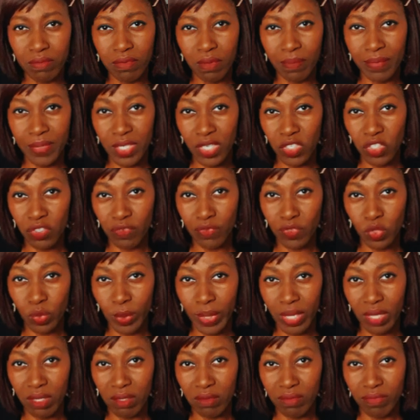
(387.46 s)
from the age of
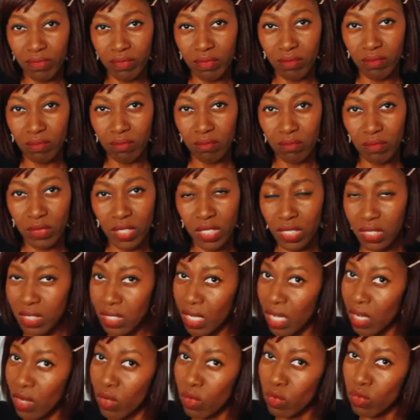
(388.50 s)
12 till
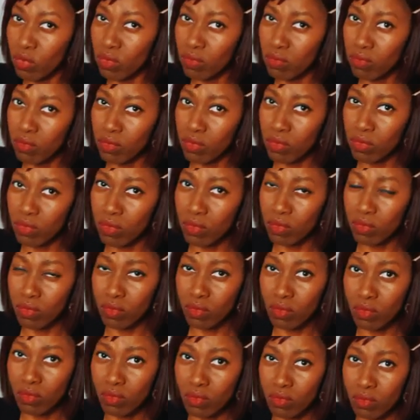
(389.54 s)
now?
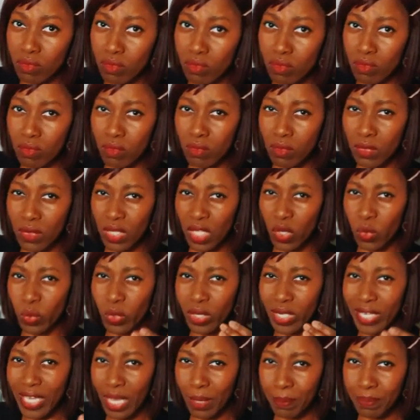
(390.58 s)
There
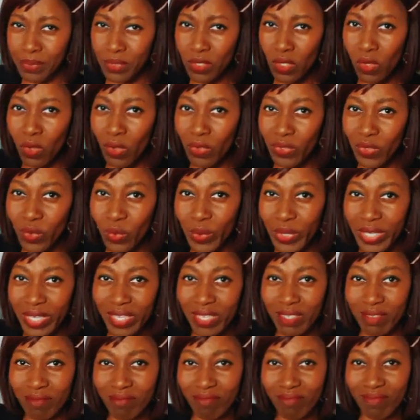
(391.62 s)
were gaps along the
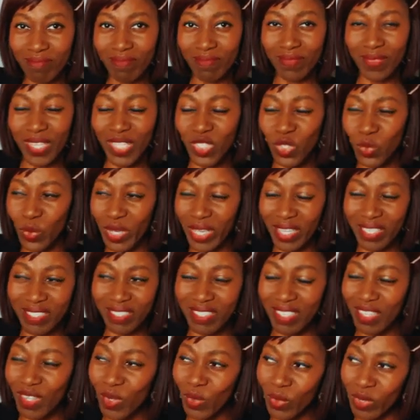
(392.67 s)
way. That's why I
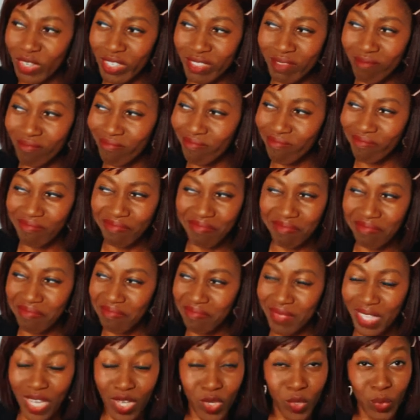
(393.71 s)
say, Lord,
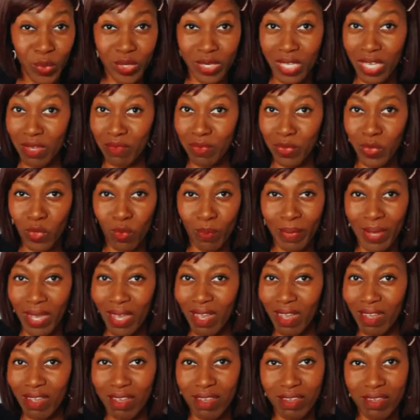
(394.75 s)
I don't want to ever go
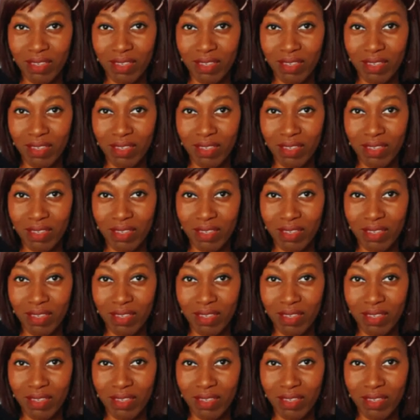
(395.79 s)
back.